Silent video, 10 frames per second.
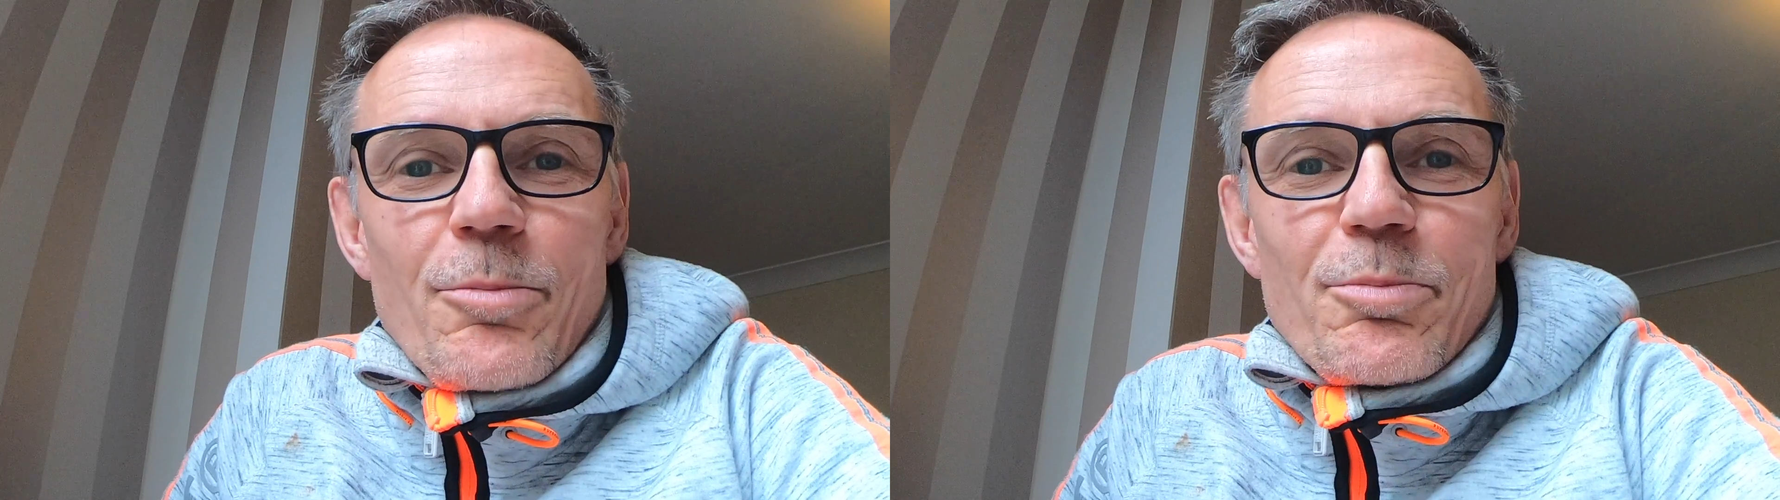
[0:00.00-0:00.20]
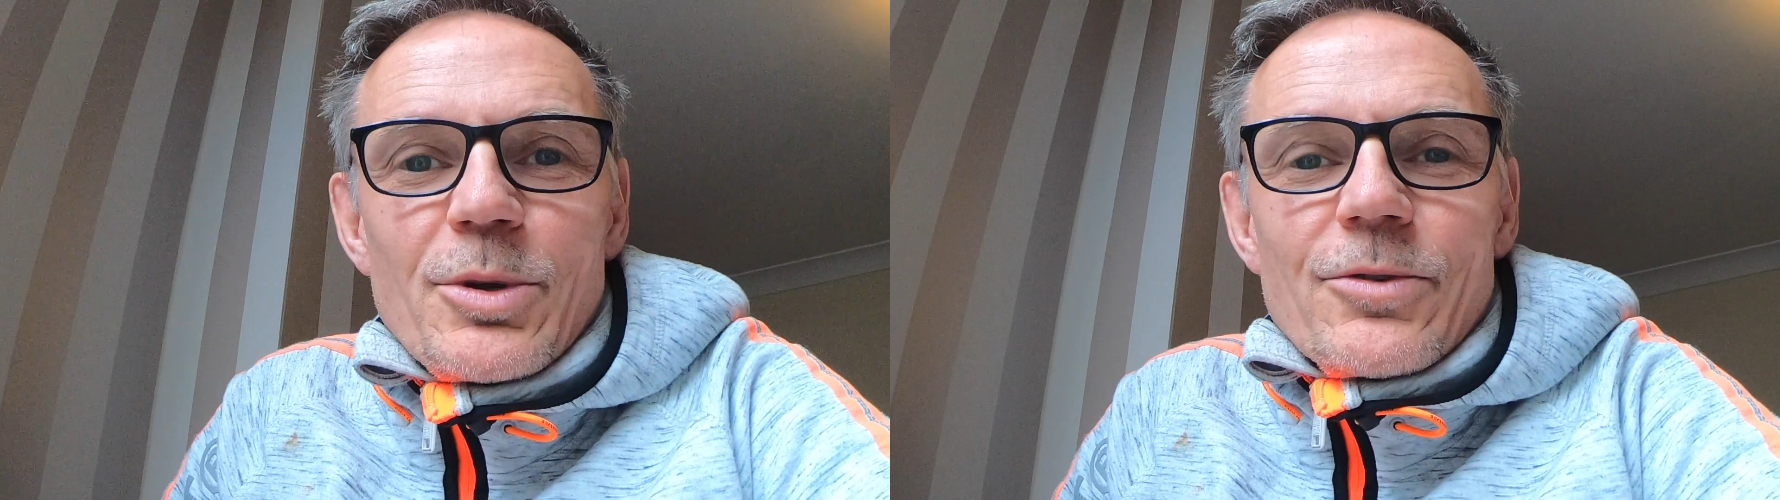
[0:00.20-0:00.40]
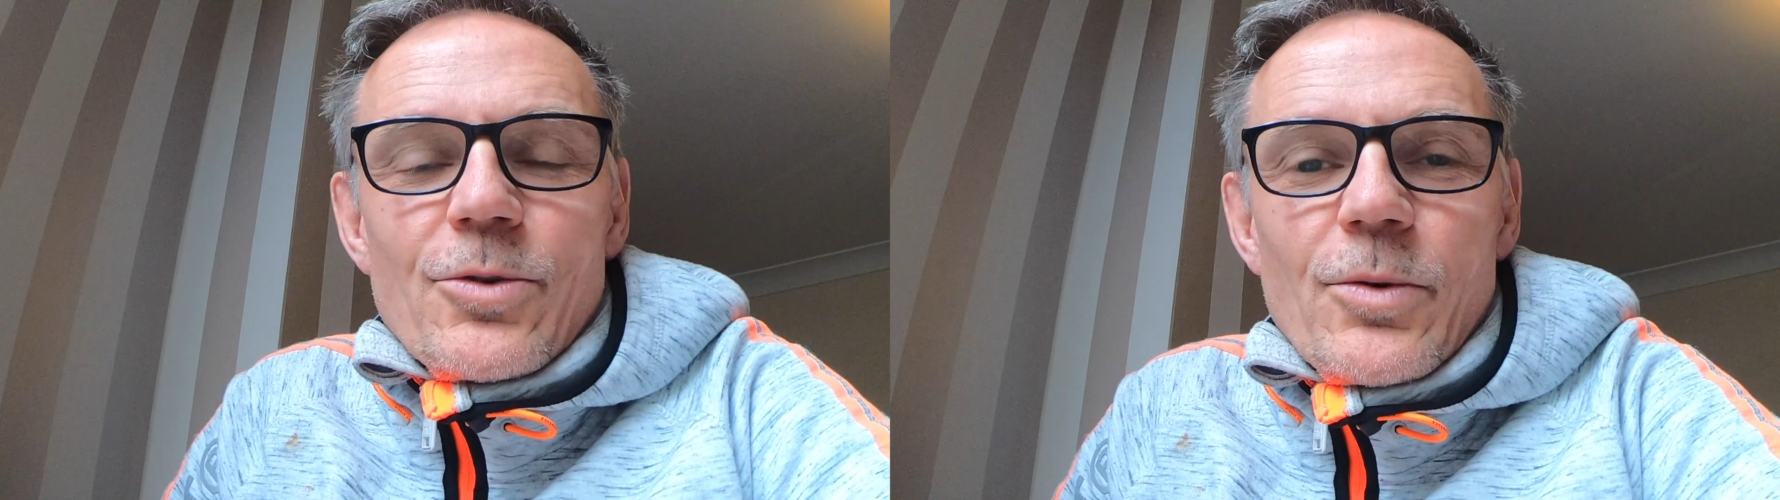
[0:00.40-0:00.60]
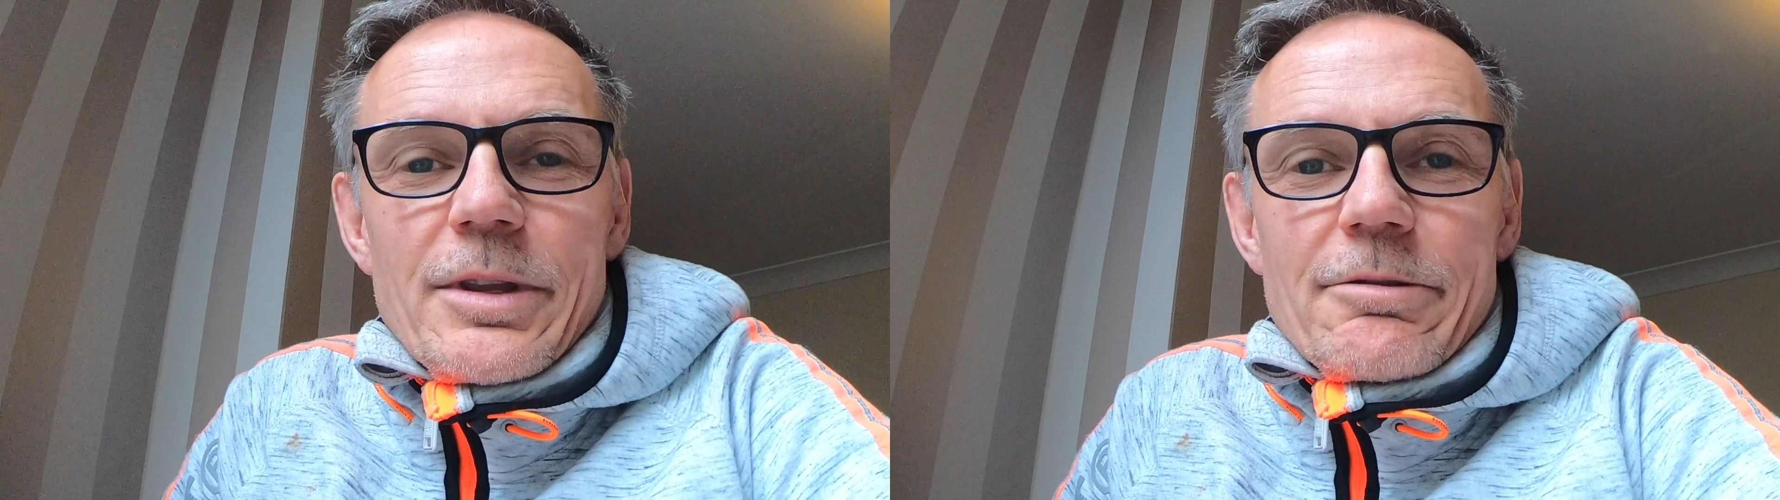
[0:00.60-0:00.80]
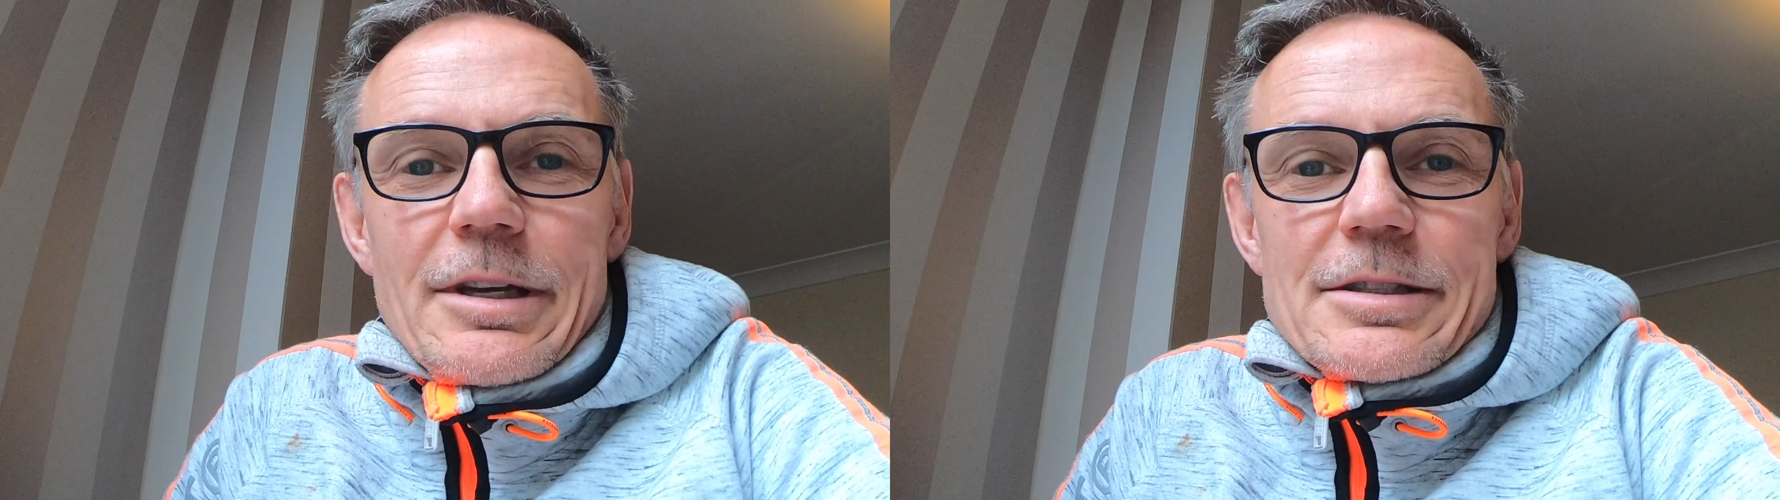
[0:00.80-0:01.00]
Beautiful
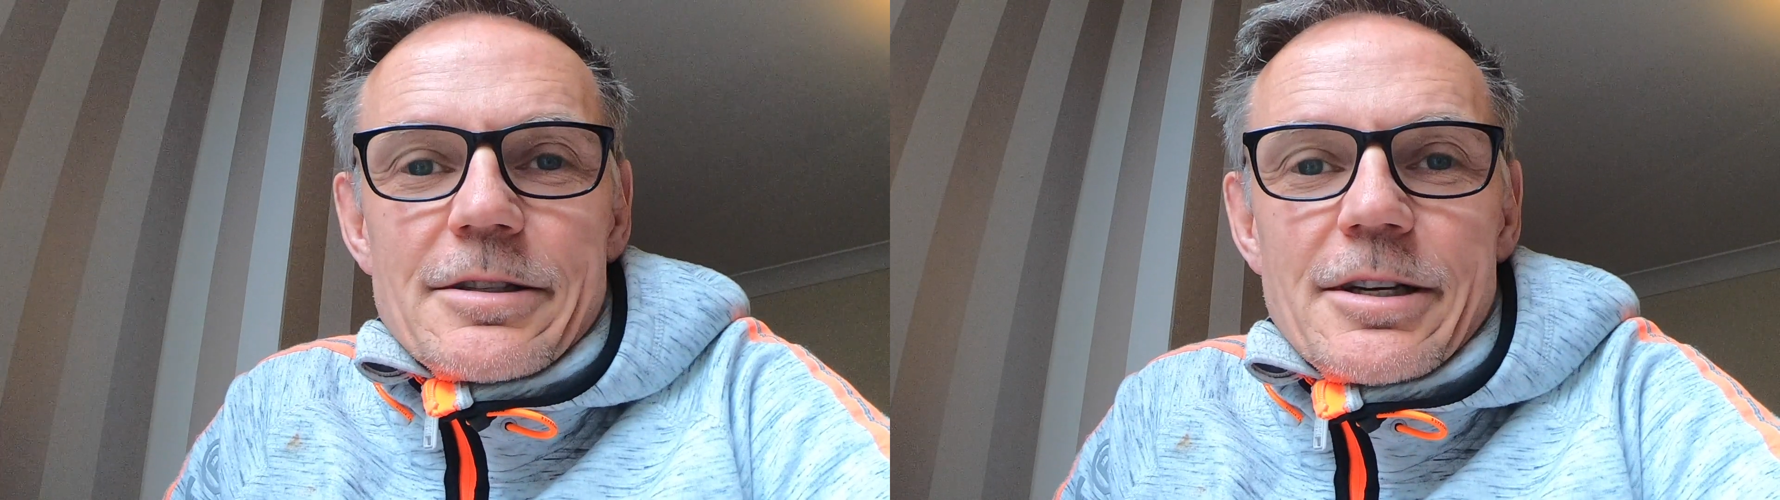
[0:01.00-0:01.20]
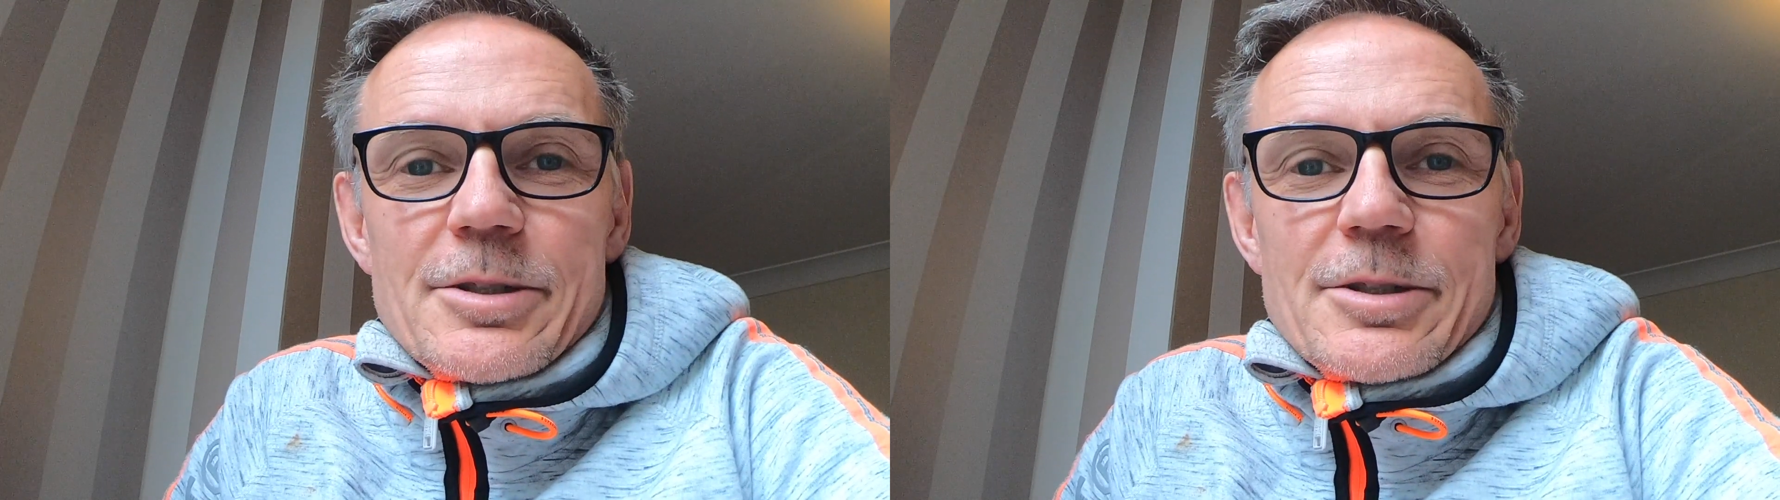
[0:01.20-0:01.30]
weather outside.